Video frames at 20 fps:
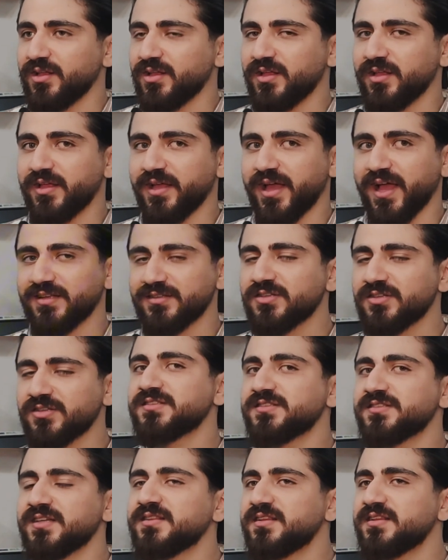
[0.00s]
As I
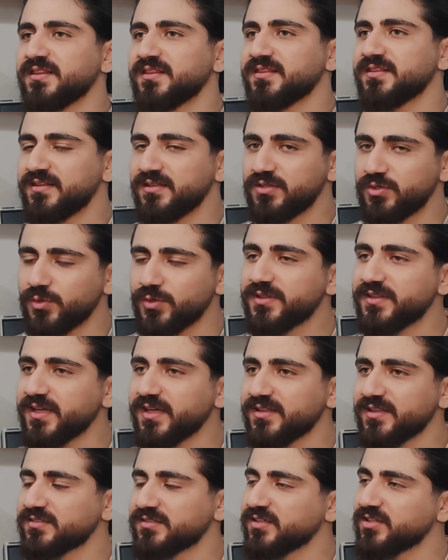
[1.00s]
said, the good
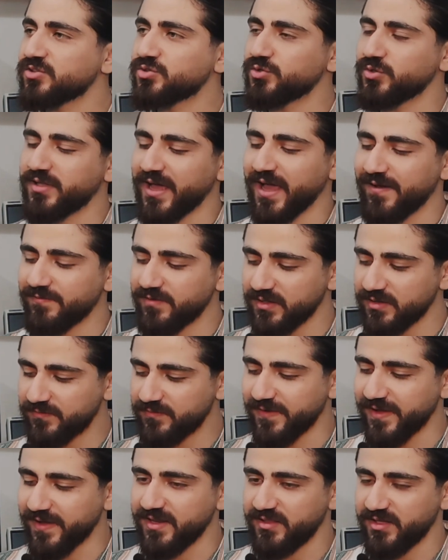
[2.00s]
data set should have a
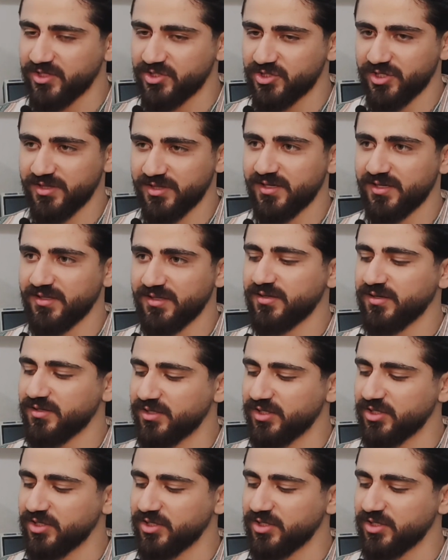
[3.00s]
validation data.